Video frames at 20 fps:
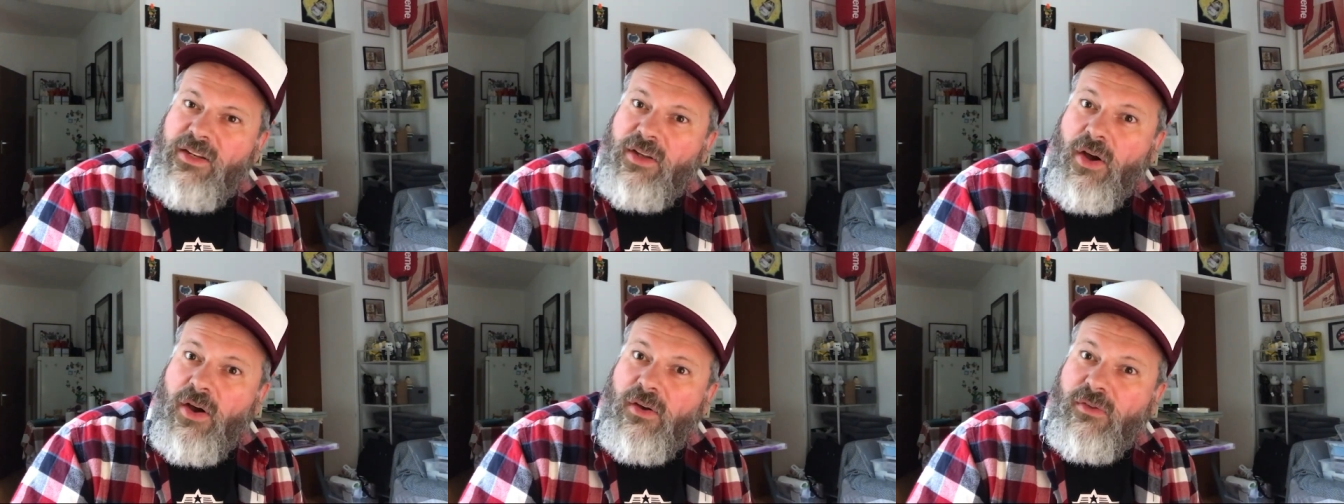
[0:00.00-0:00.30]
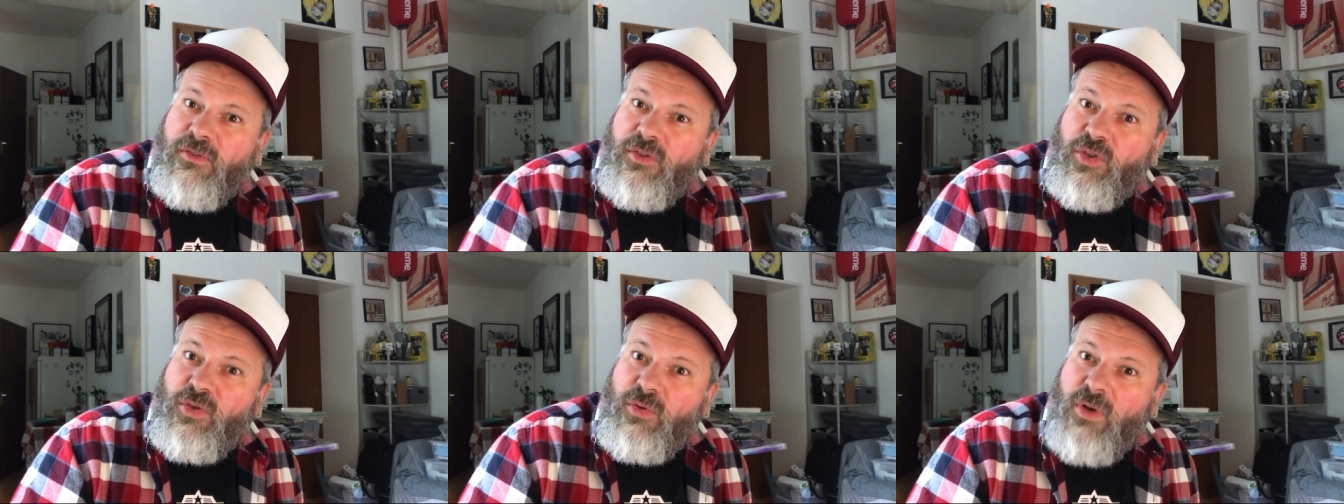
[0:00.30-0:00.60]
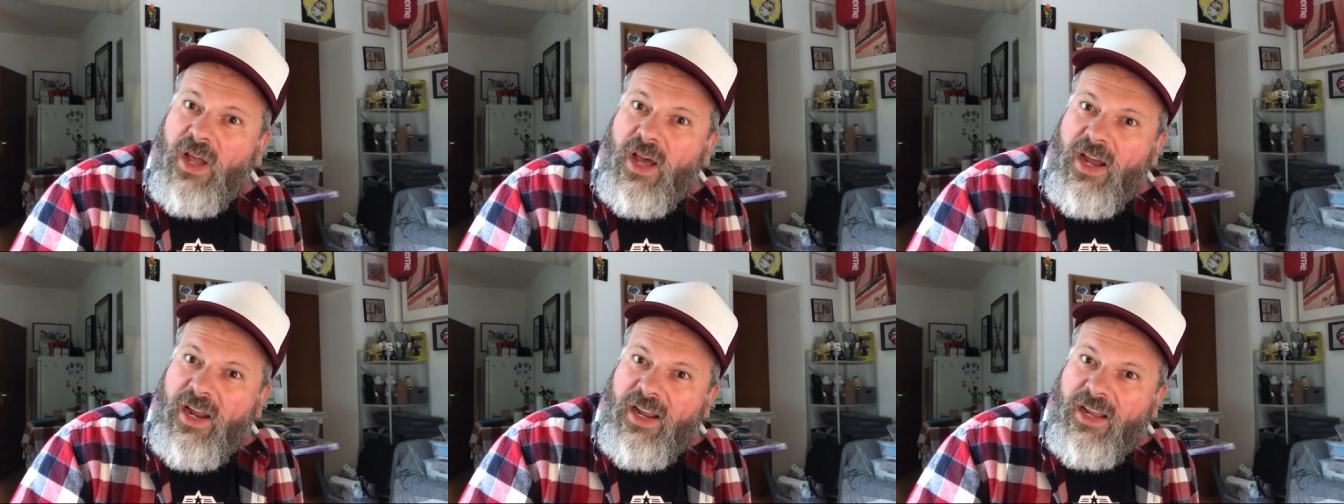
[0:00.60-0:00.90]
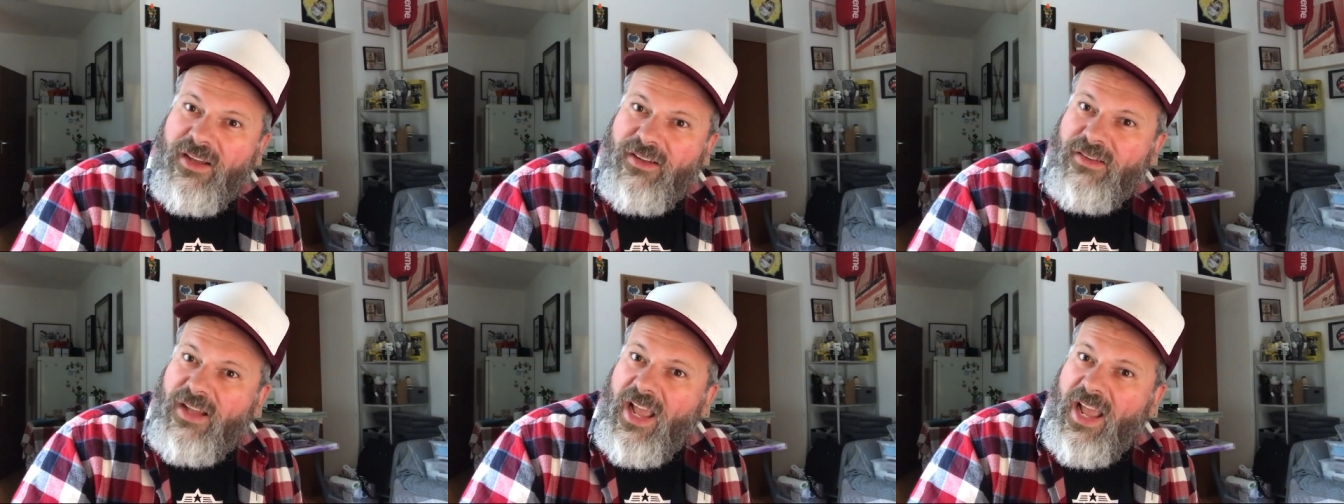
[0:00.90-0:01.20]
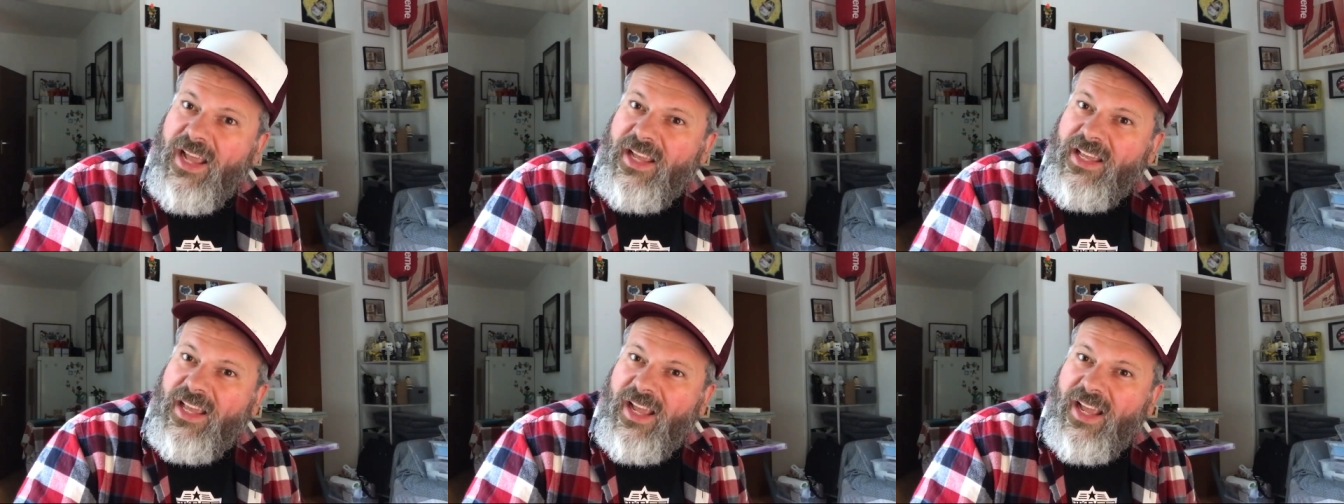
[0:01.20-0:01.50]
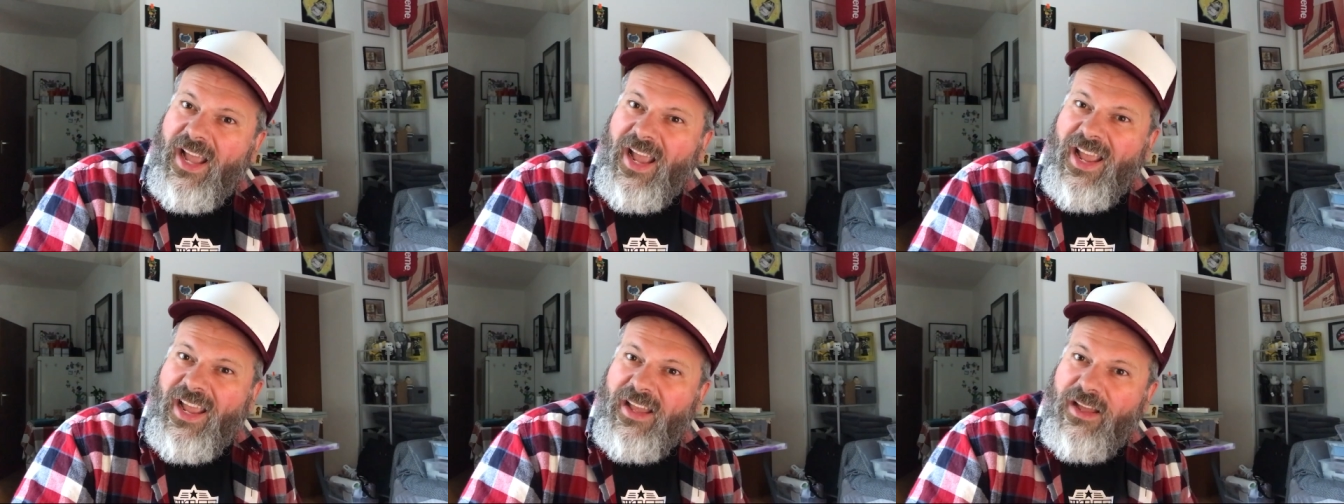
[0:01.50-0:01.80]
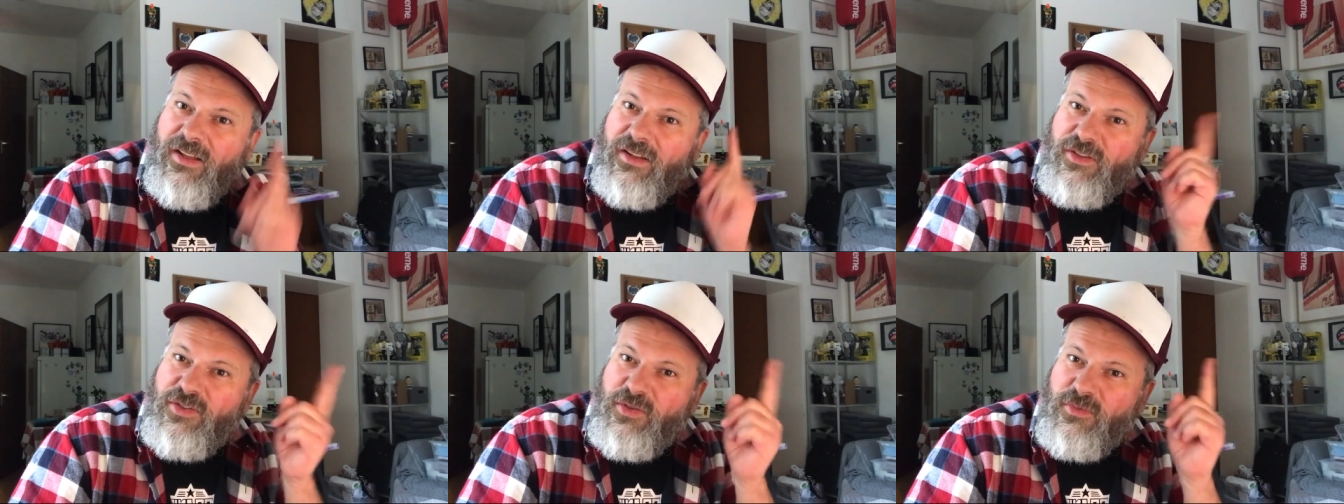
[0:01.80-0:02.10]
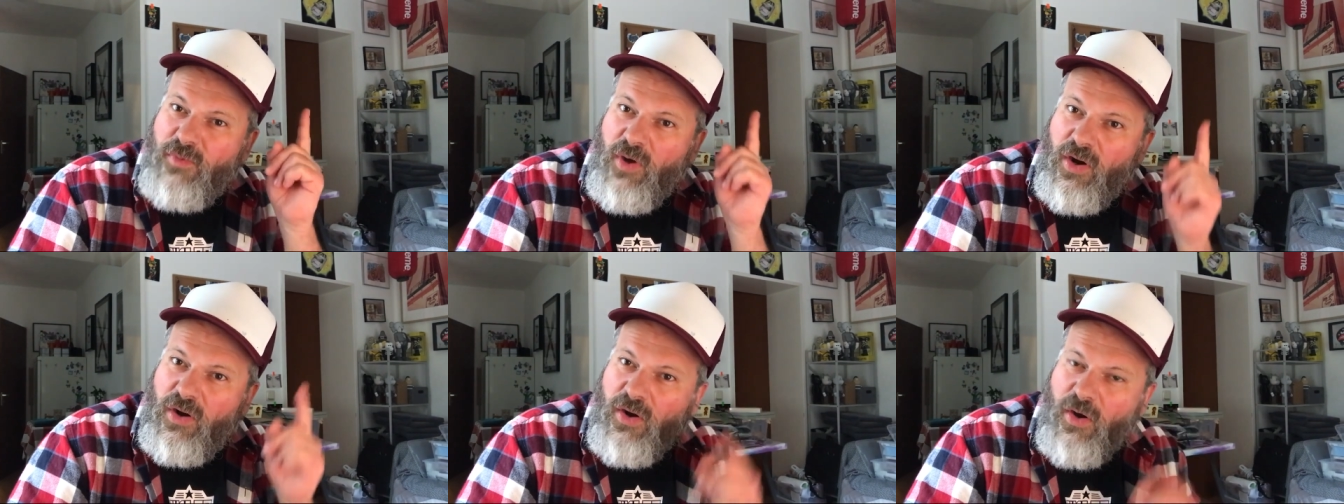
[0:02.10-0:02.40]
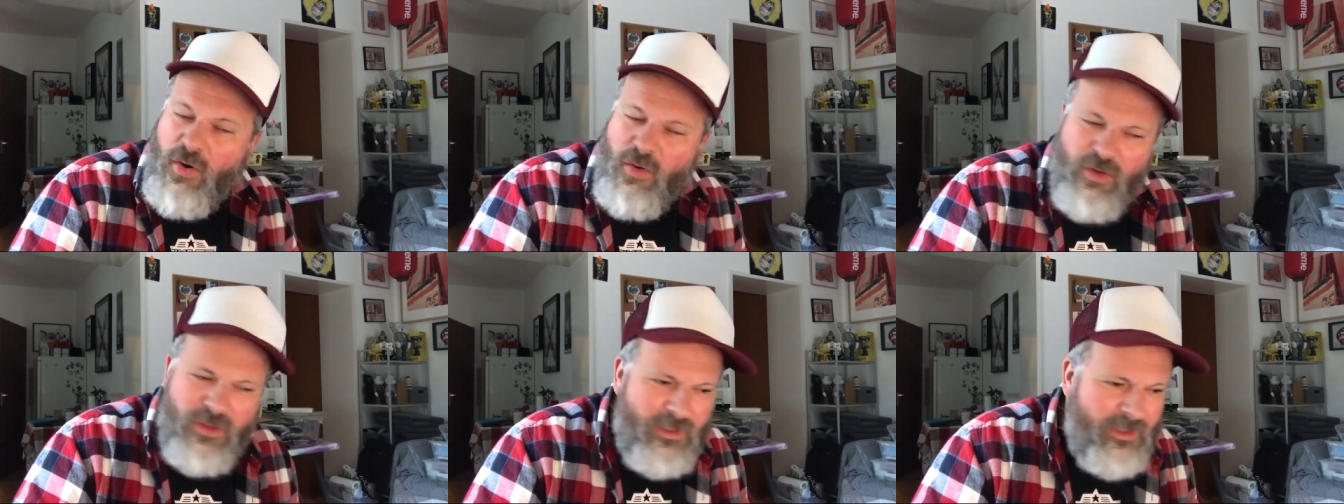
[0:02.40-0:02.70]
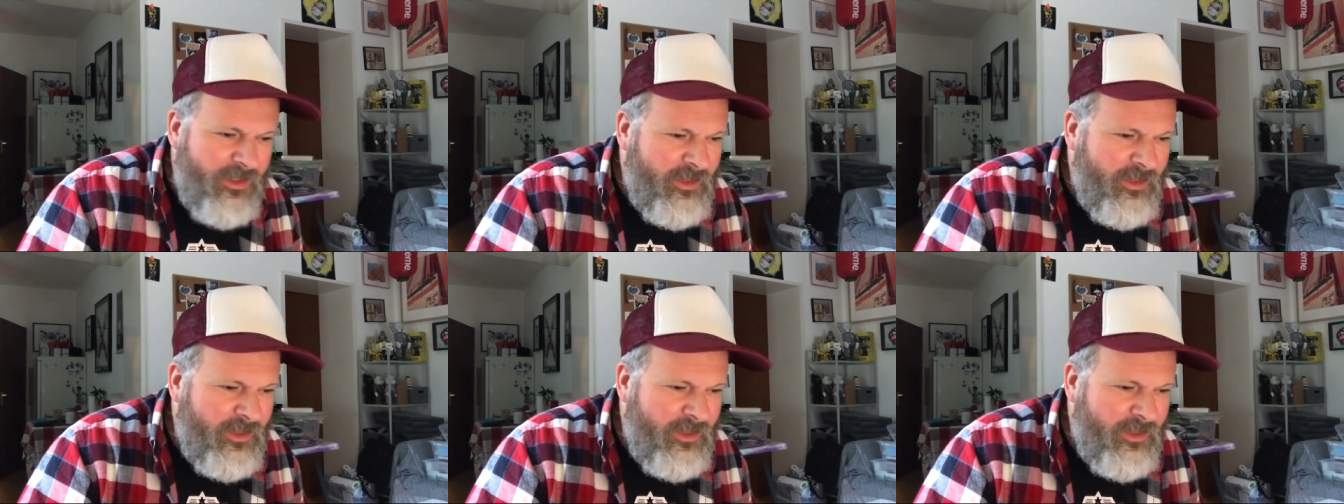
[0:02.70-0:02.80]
of July, aka tomorrow.